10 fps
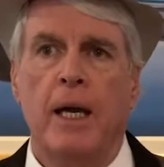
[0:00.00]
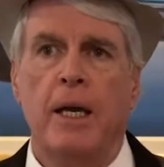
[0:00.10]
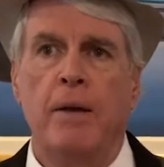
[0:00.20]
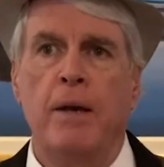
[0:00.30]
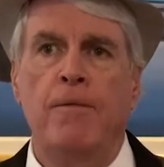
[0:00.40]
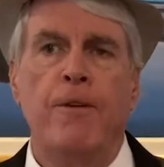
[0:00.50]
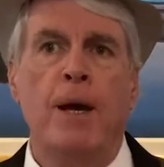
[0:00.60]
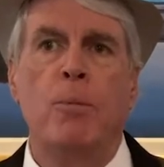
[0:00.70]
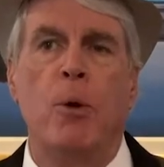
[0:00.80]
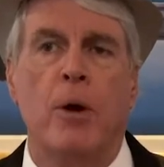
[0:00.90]
in
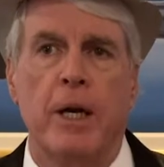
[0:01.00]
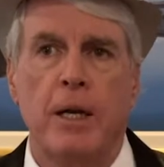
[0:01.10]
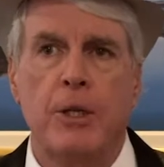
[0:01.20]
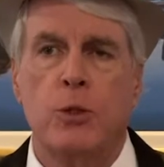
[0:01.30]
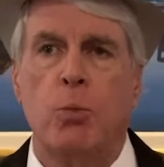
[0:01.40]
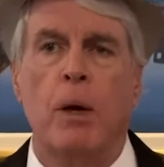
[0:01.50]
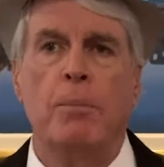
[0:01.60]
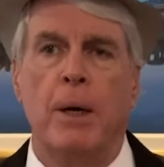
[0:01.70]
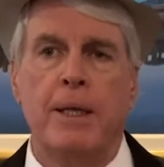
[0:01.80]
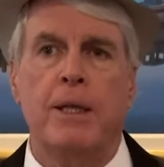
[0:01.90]
February, just 1
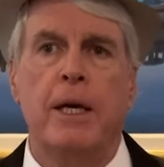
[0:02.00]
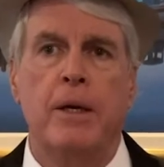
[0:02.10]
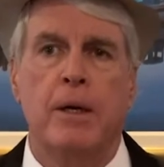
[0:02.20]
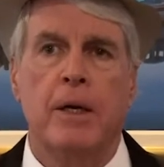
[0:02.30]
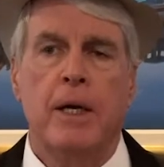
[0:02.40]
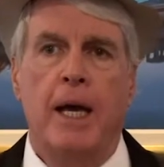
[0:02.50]
month later.